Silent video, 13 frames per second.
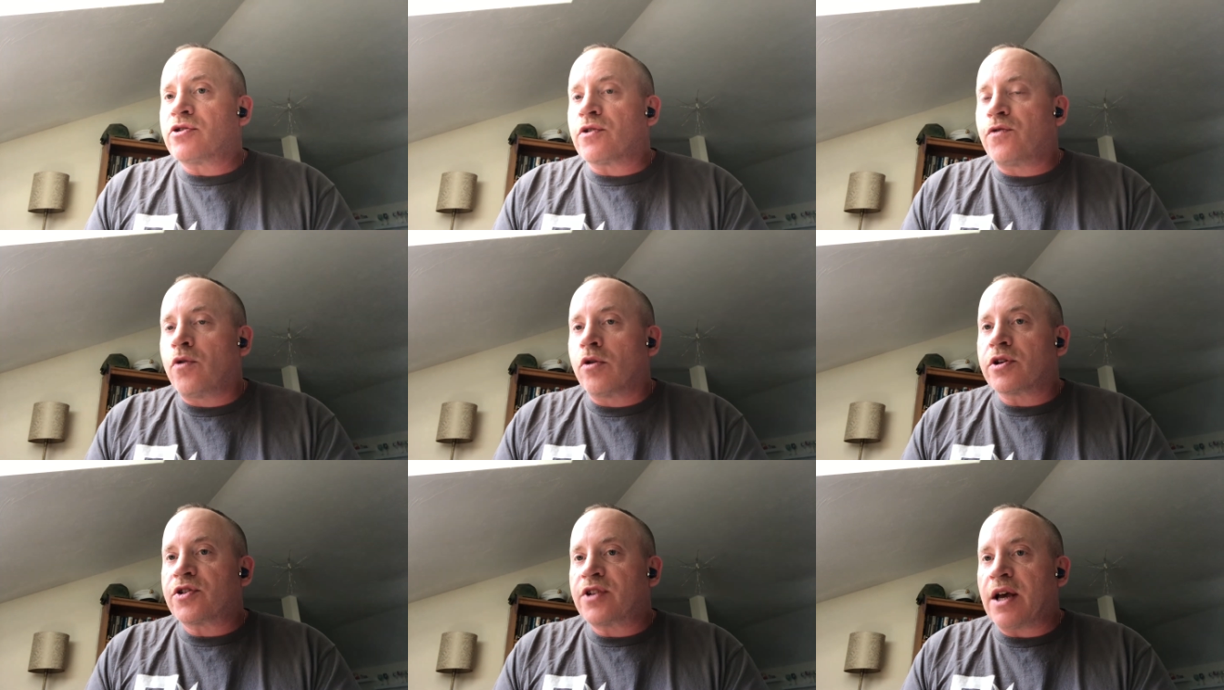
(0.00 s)

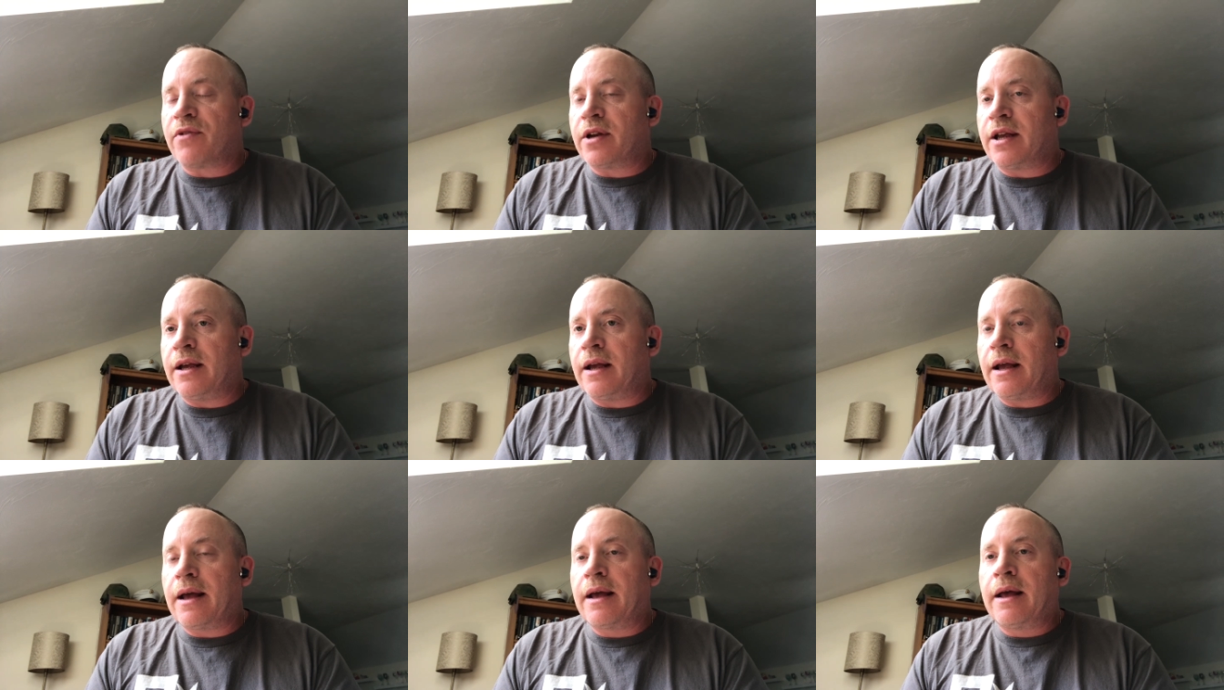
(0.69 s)

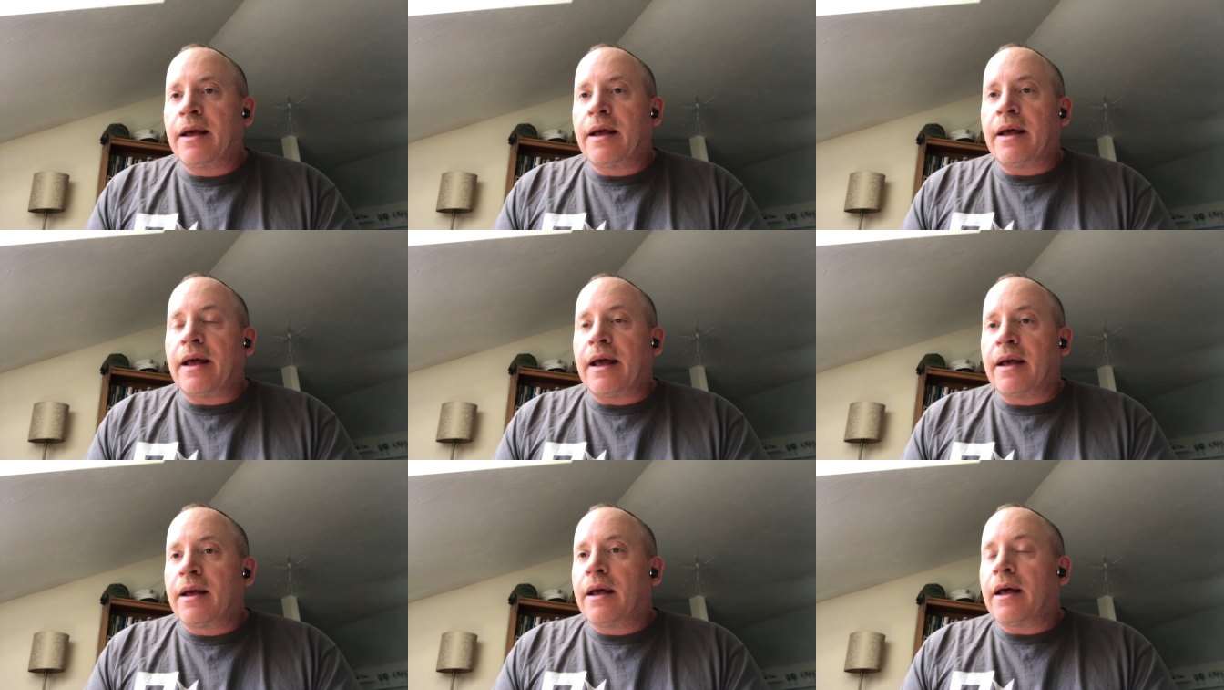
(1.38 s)
470
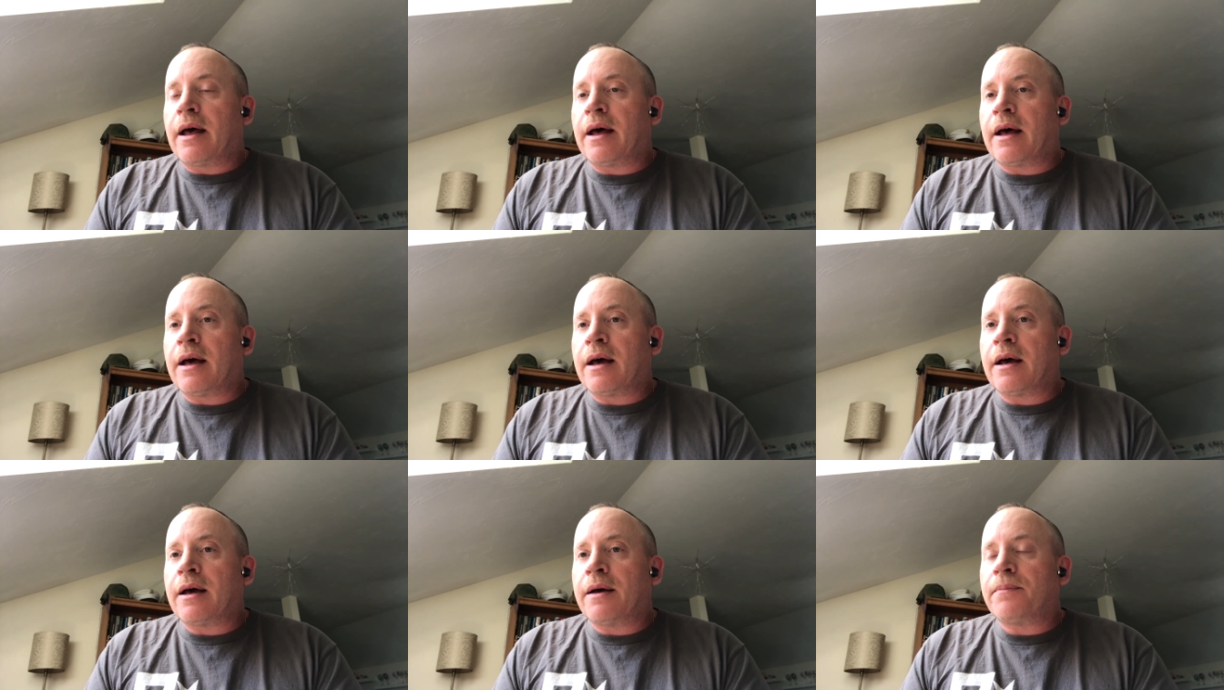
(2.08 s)

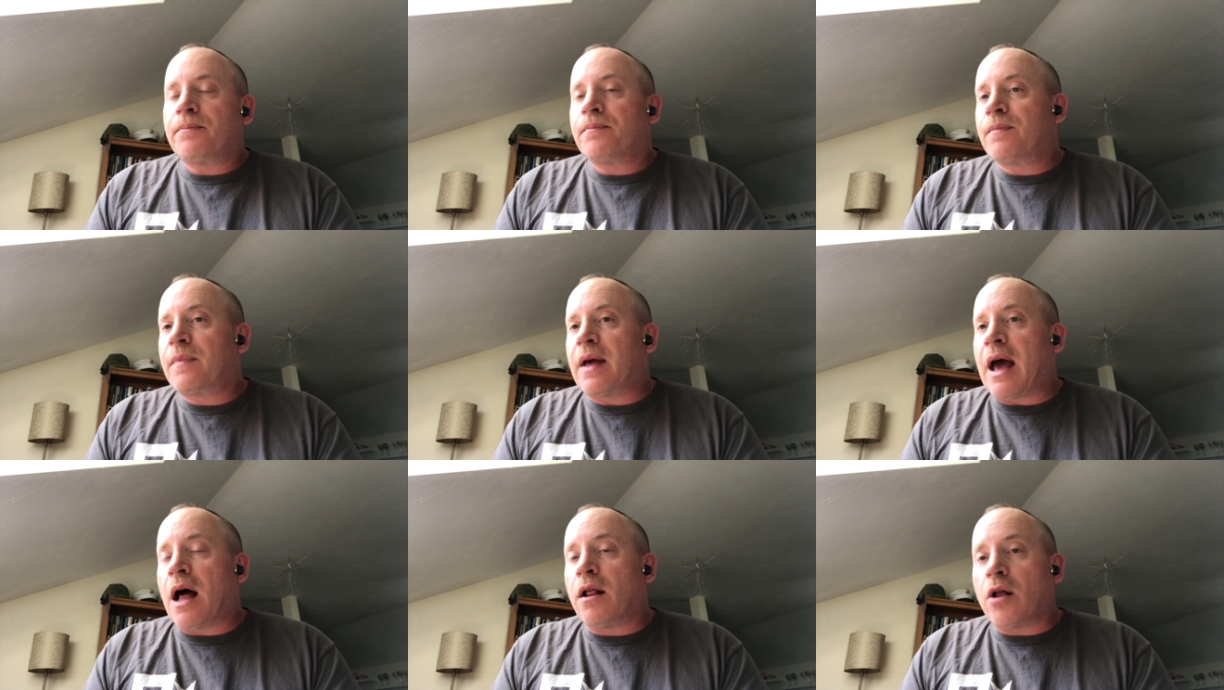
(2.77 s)

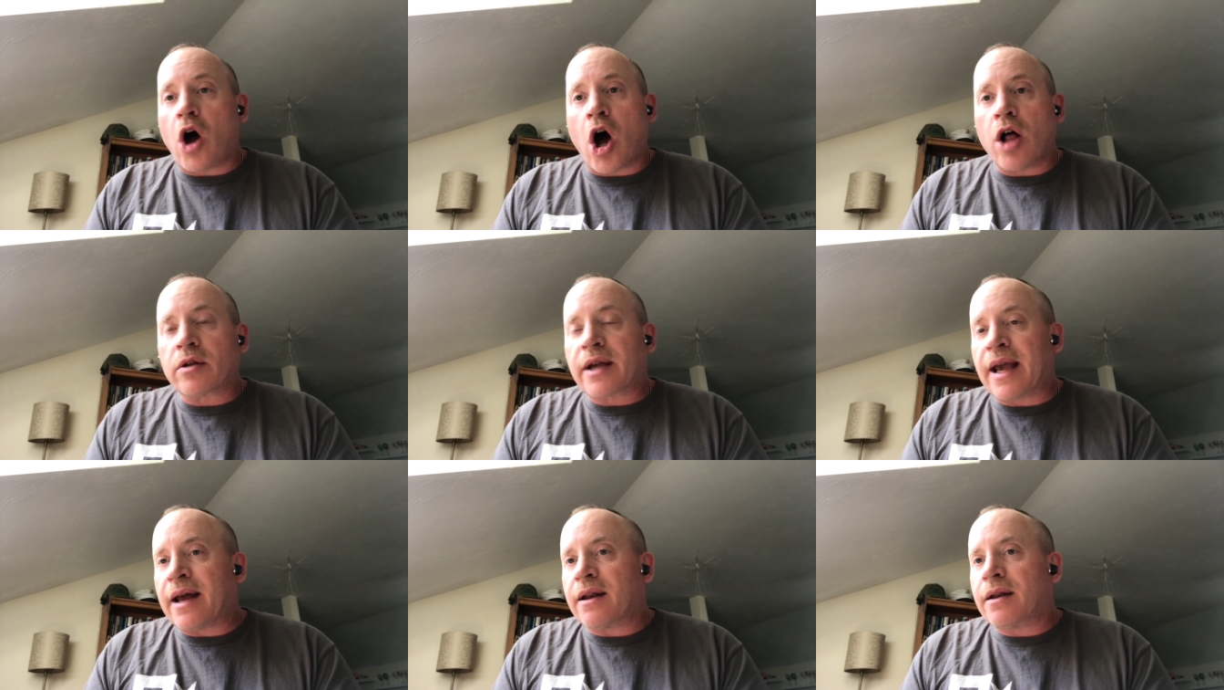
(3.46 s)

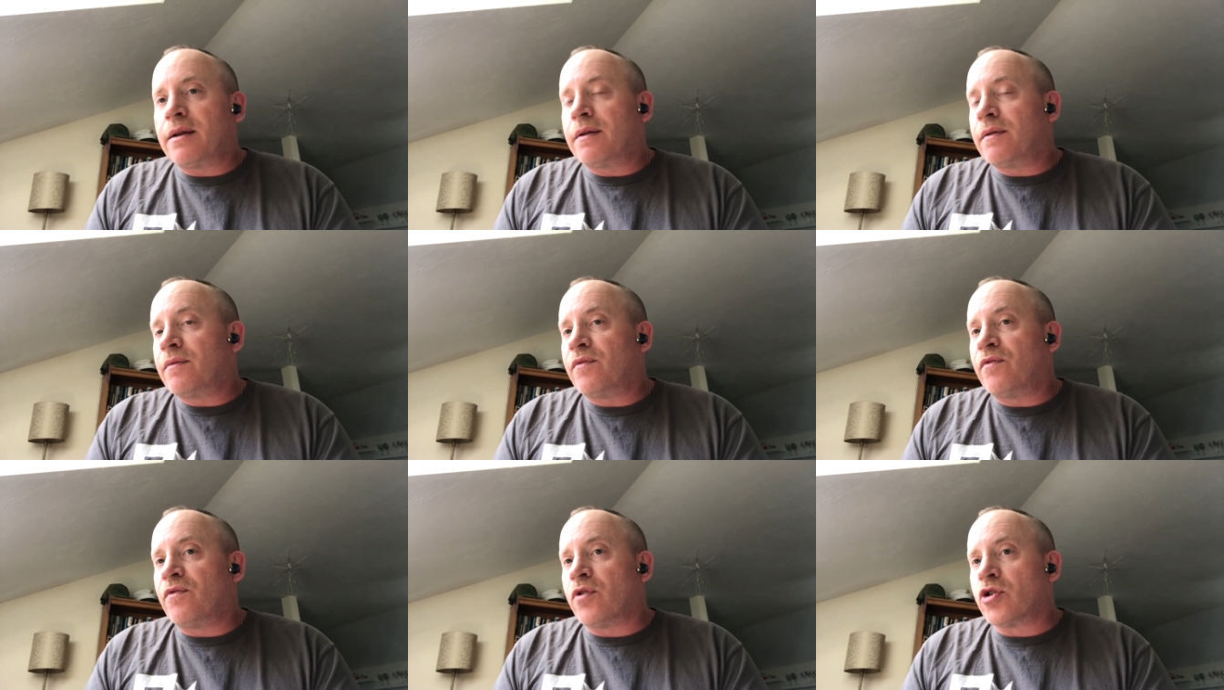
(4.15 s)
Allcat
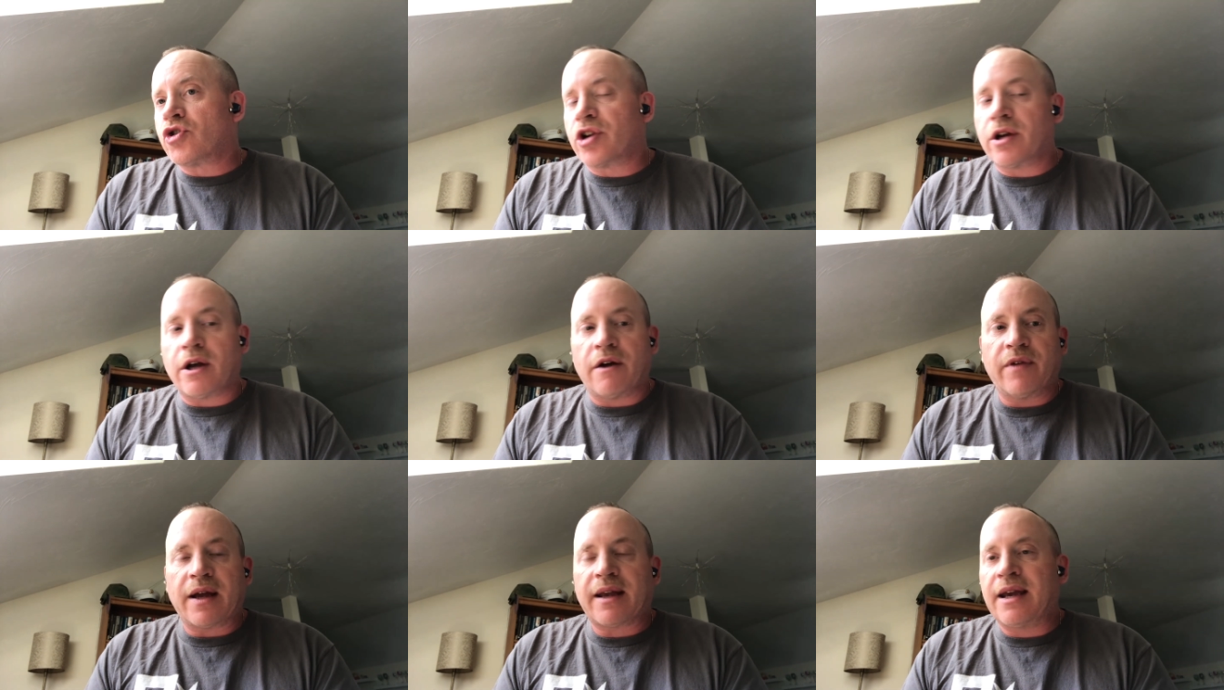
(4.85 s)
version of
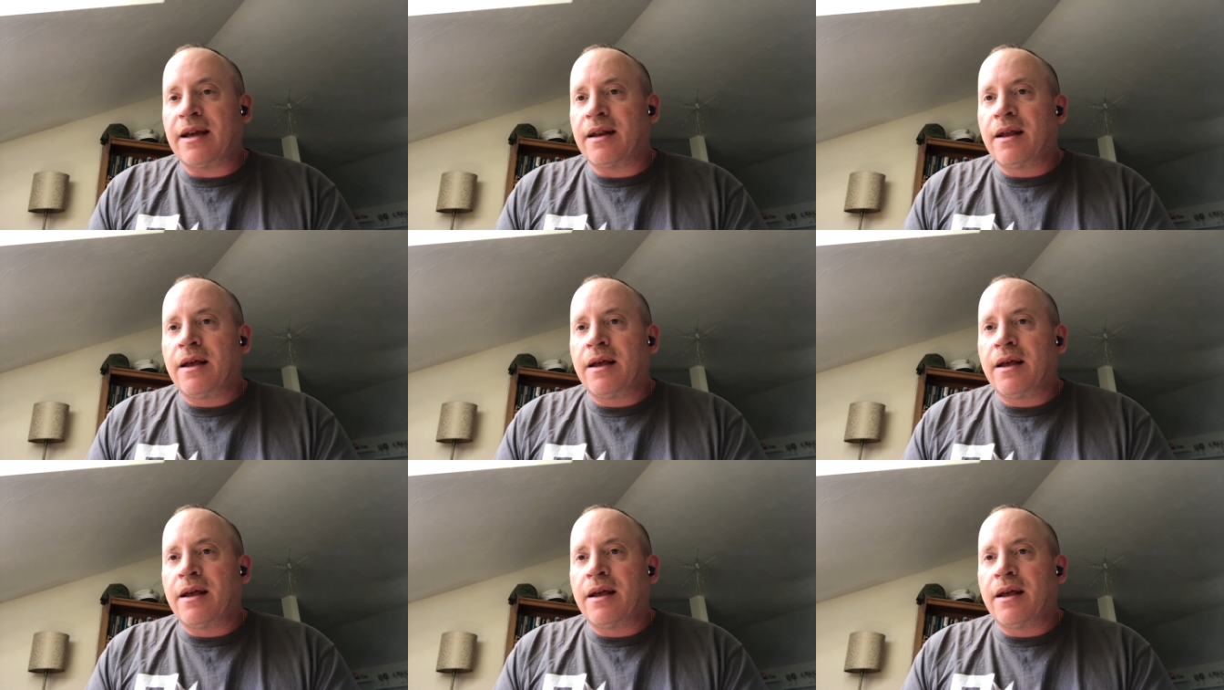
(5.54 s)
that kit.